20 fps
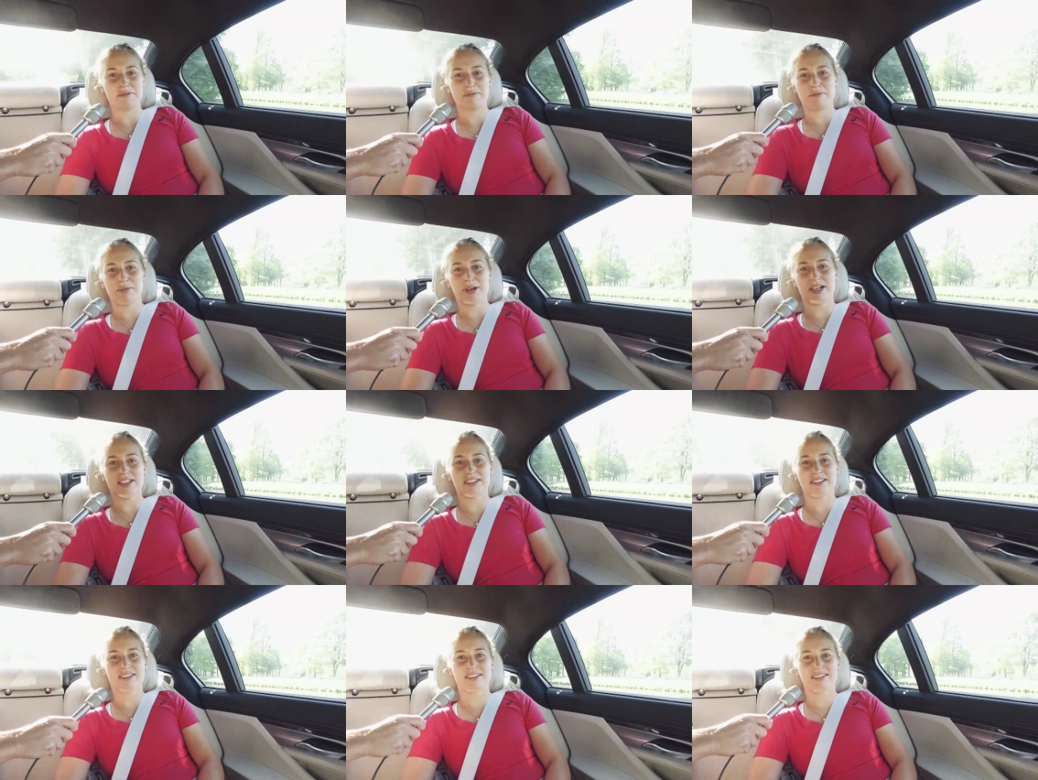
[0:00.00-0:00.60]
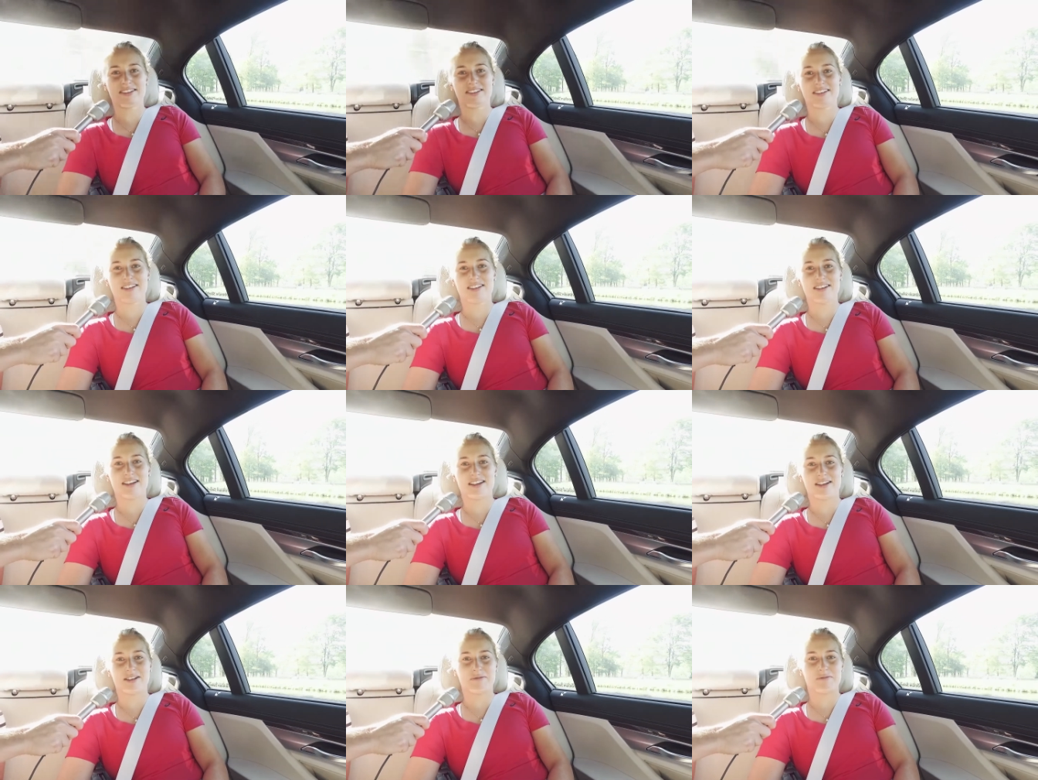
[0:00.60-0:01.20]
but
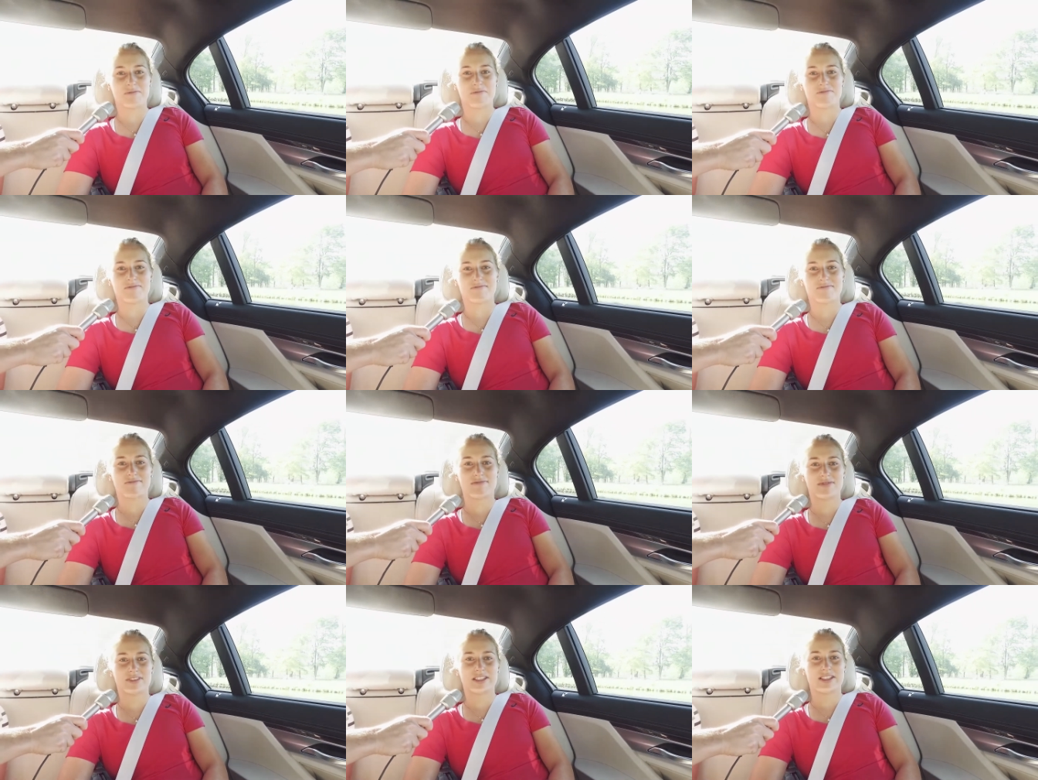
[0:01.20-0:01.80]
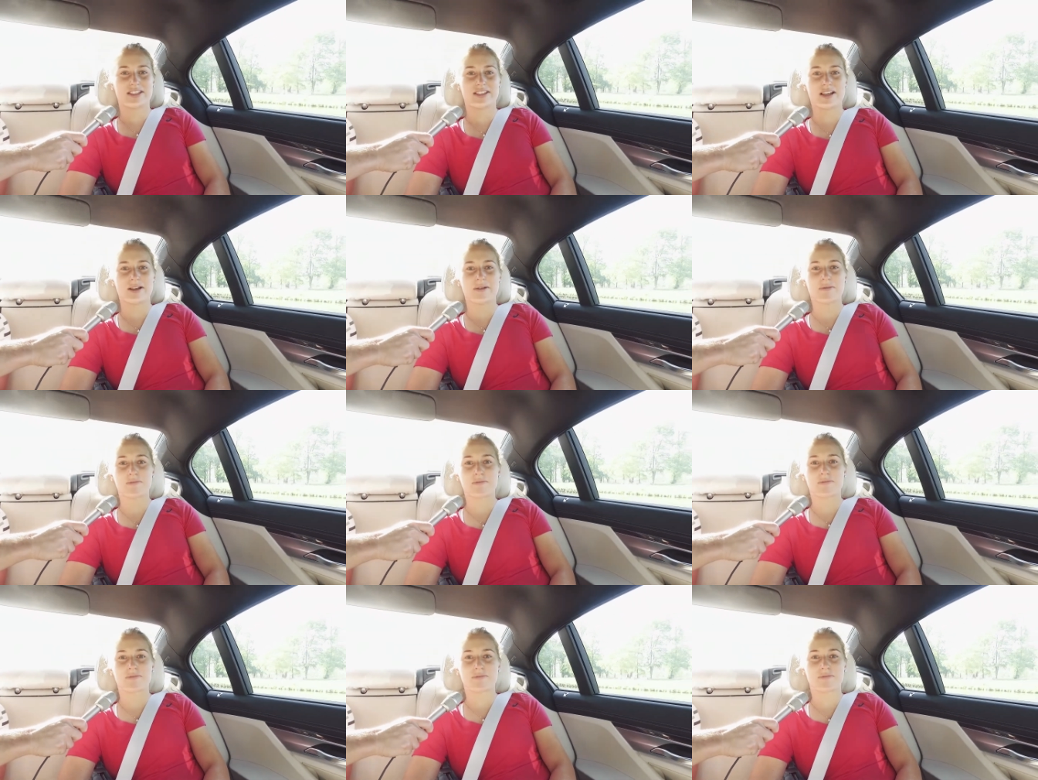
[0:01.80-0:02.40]
um,
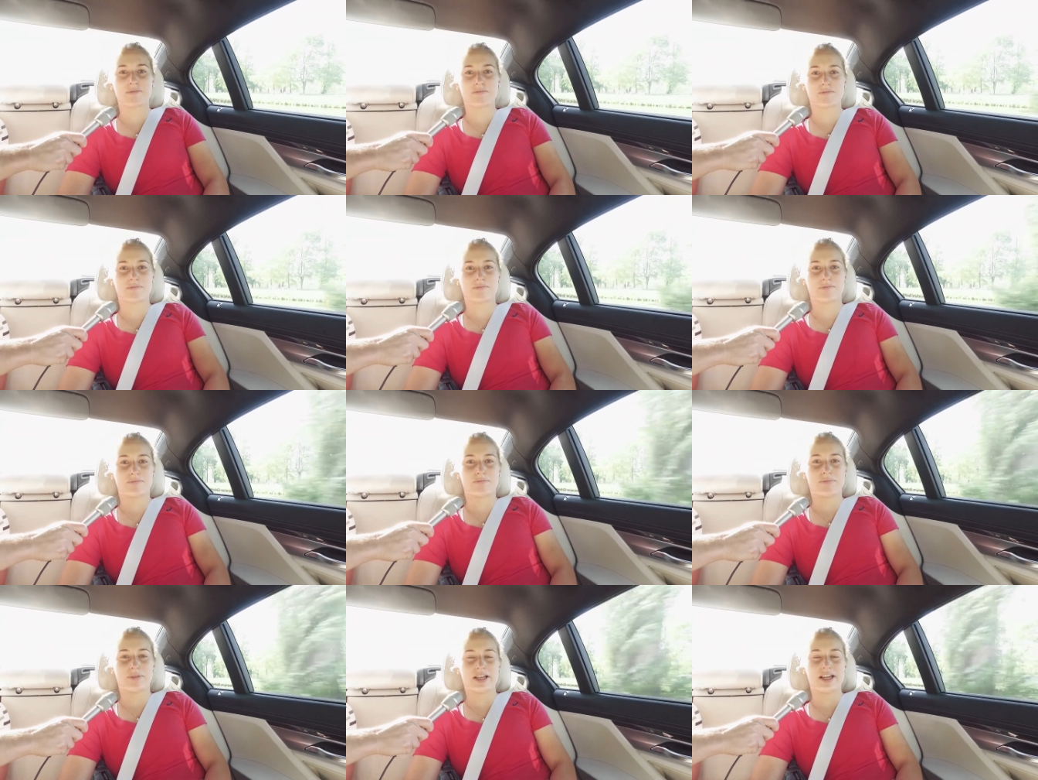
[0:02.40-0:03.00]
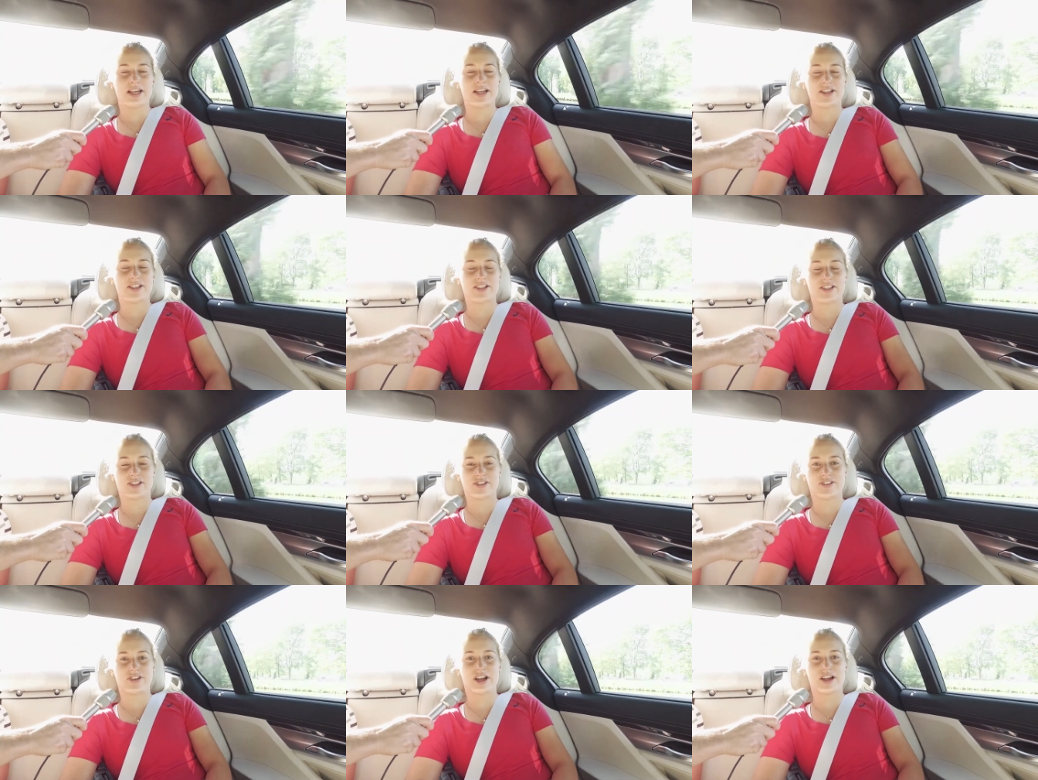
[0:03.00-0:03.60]
some players
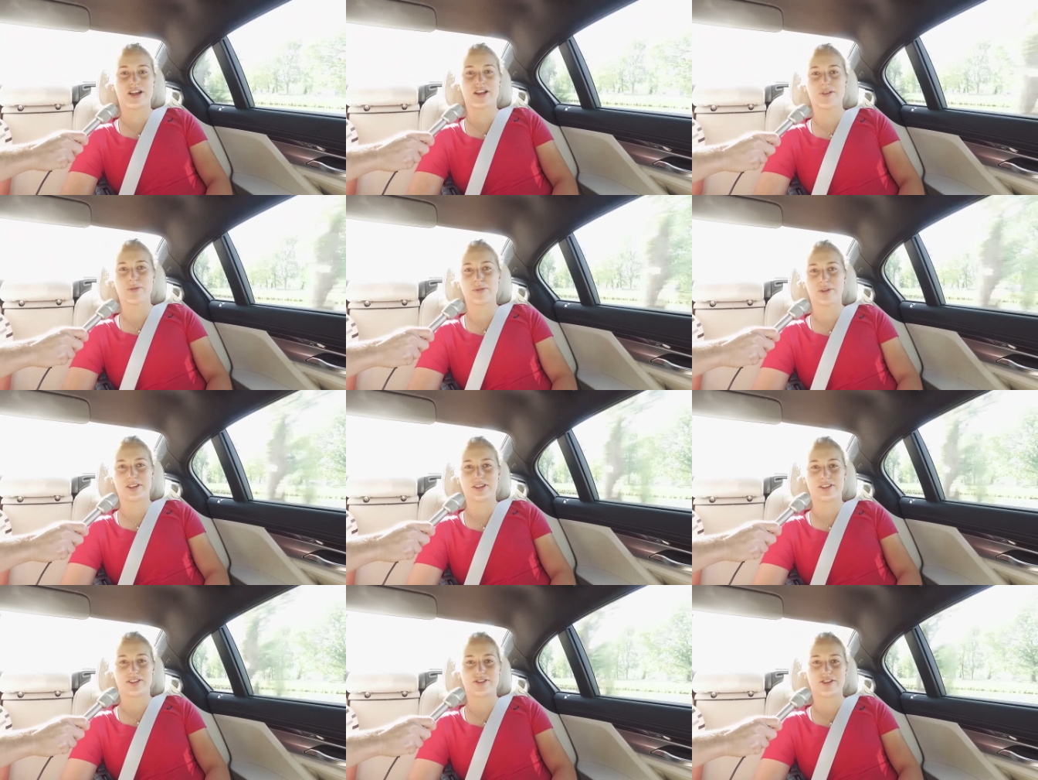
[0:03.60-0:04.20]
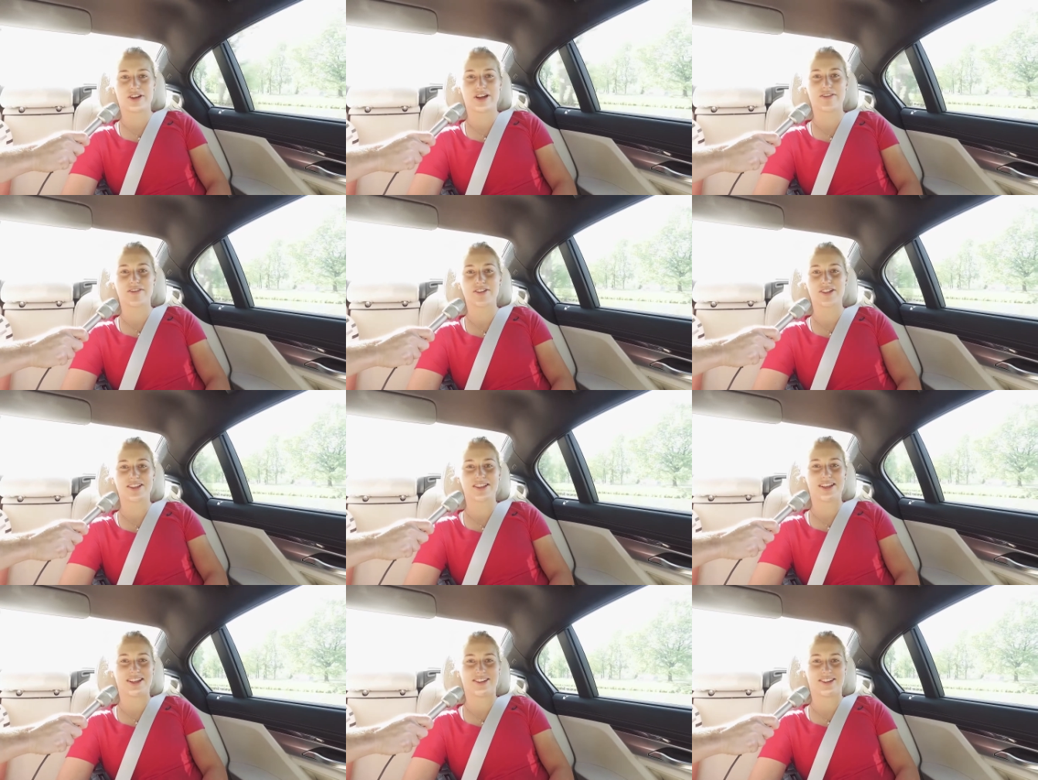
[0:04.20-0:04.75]
struggle with travel.